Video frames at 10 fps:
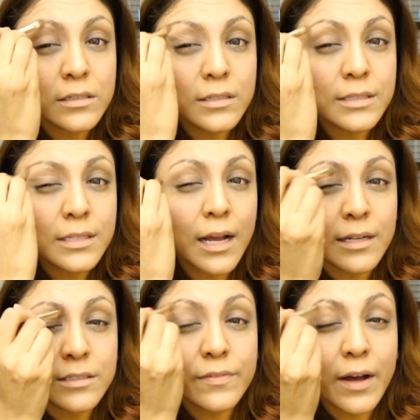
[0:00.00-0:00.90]
It's
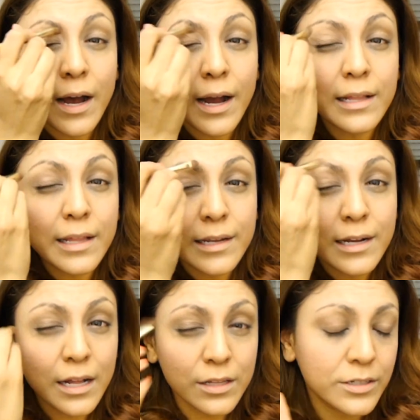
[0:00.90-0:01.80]
kind of a highlight
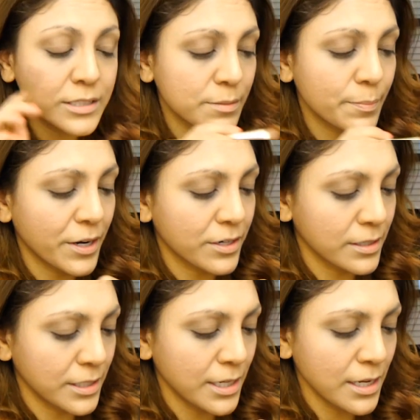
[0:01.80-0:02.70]
color. It's
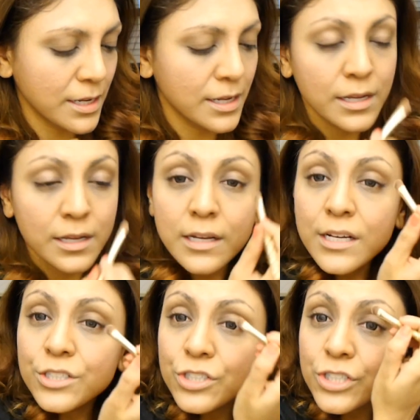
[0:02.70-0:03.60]
sparkly
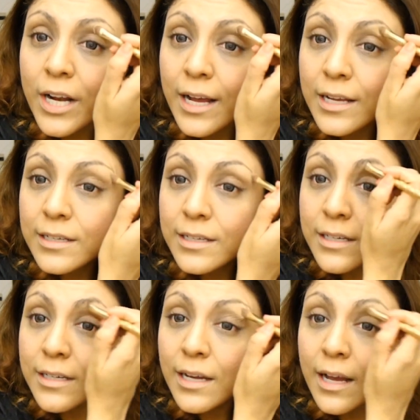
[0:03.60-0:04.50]
and
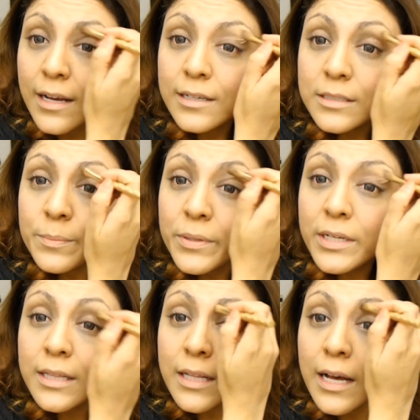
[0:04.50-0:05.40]
shiny, and I'm
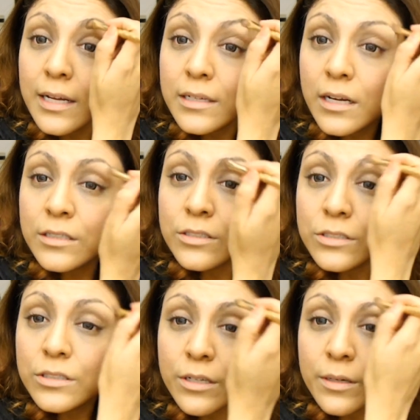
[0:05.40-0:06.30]
putting that
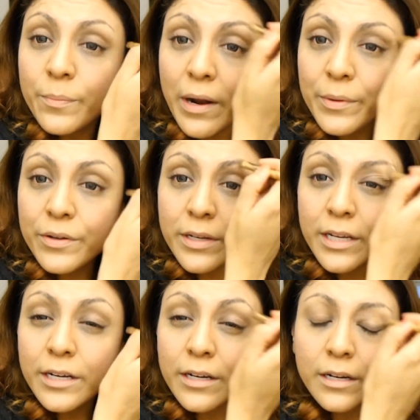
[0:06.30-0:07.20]
on the brow bone
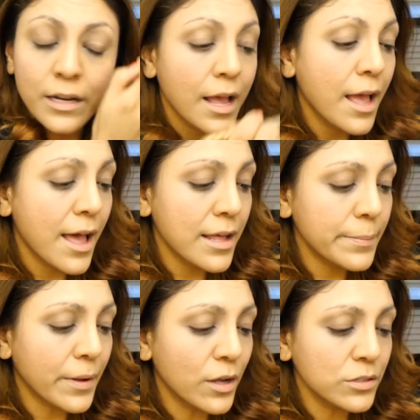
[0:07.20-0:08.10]
here. And
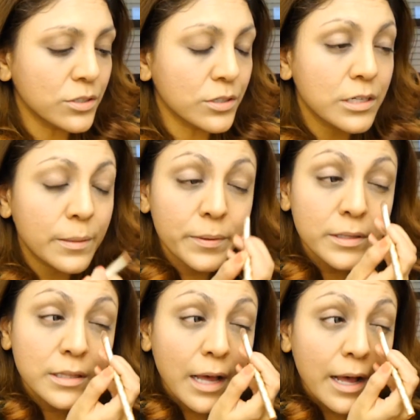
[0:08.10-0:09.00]
I'm also going to
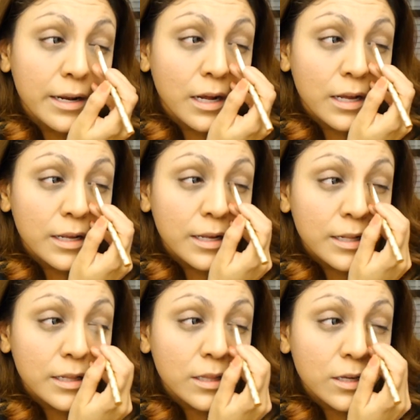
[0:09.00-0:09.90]
put that
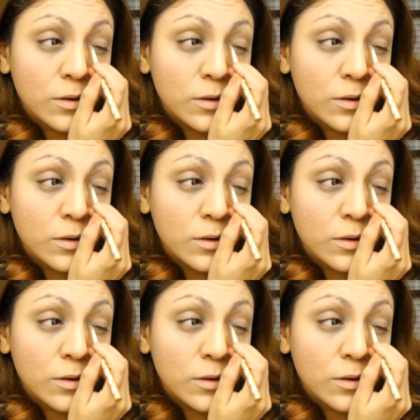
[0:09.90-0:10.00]
in the